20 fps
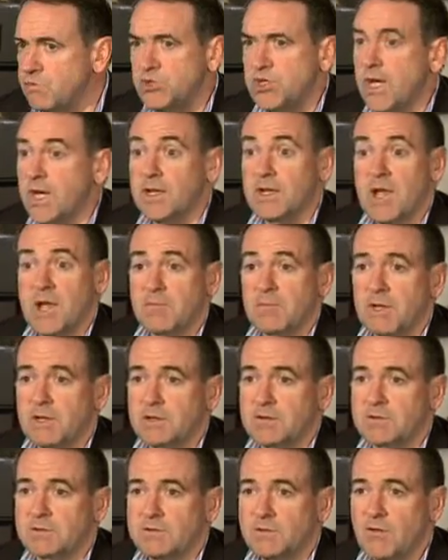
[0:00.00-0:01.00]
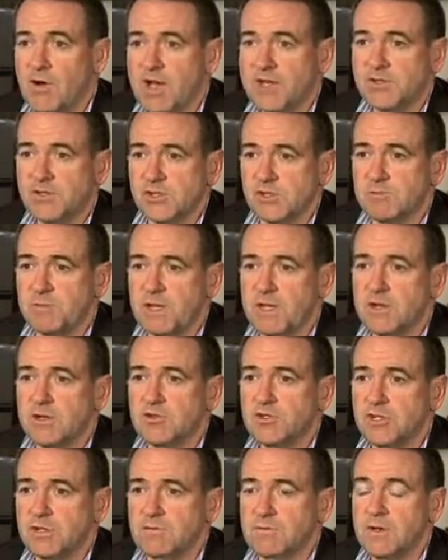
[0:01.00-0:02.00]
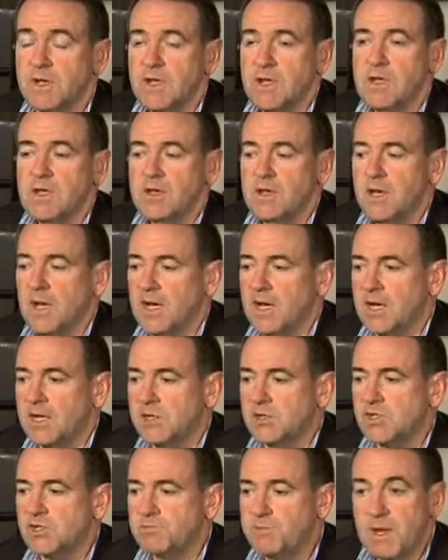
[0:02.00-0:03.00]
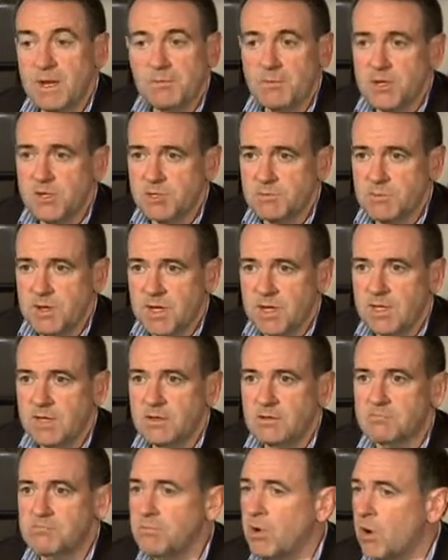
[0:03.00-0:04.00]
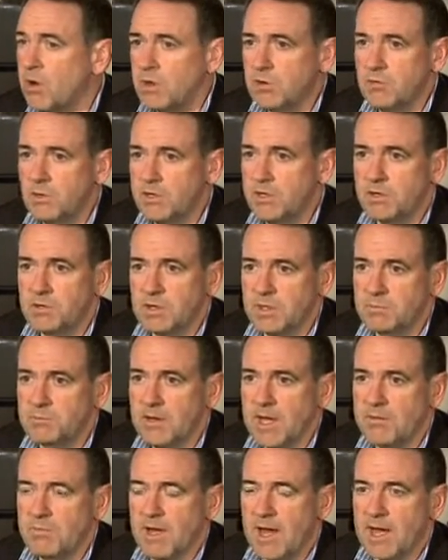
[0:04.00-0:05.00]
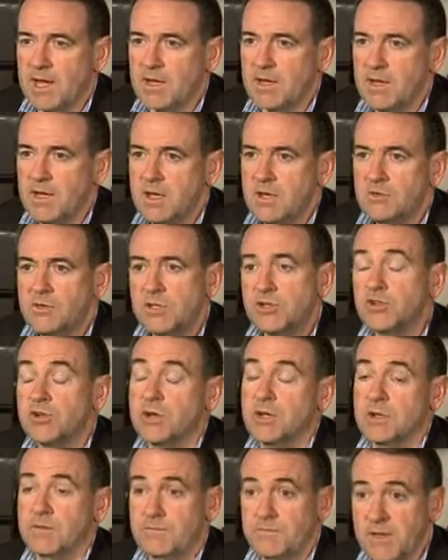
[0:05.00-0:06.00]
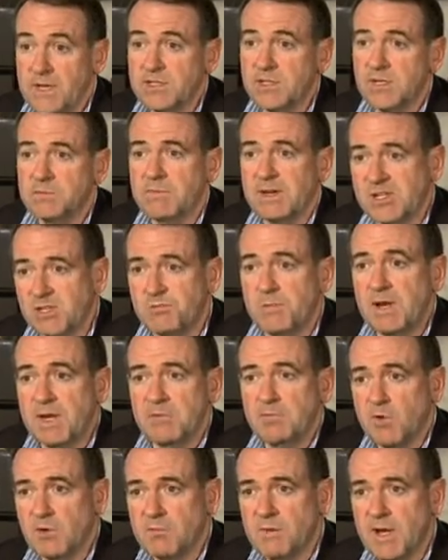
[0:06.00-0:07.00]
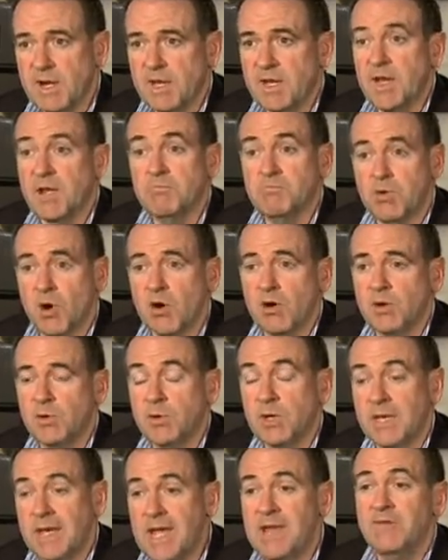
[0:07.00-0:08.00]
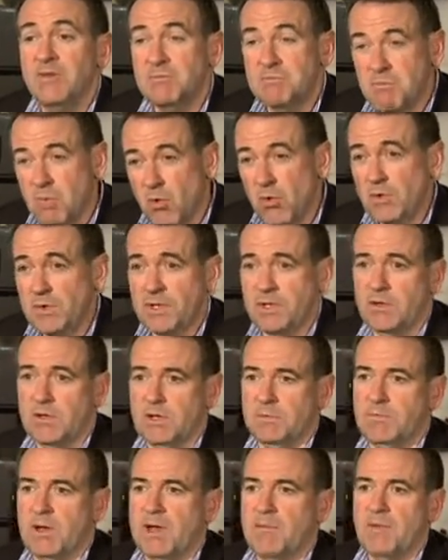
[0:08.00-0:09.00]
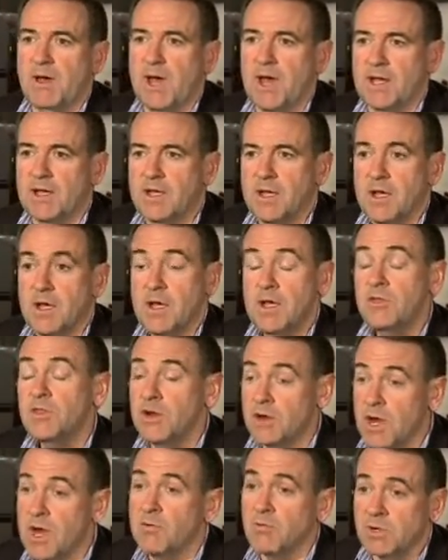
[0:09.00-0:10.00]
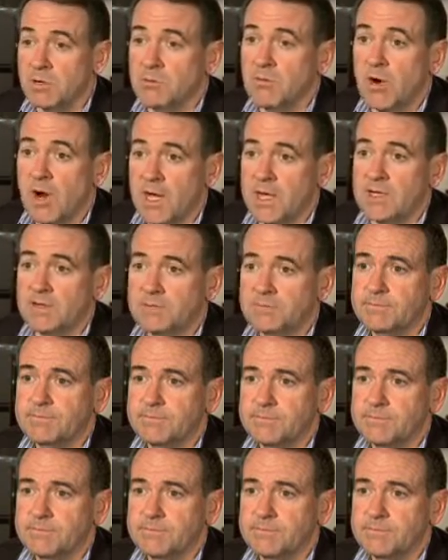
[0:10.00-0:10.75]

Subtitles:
huge economic crisis because you've spent a bunch of money, borrowed what you couldn't pay back, that you're going to fix it by spending more money and borrowing even more than you can pay back, they're not real bright.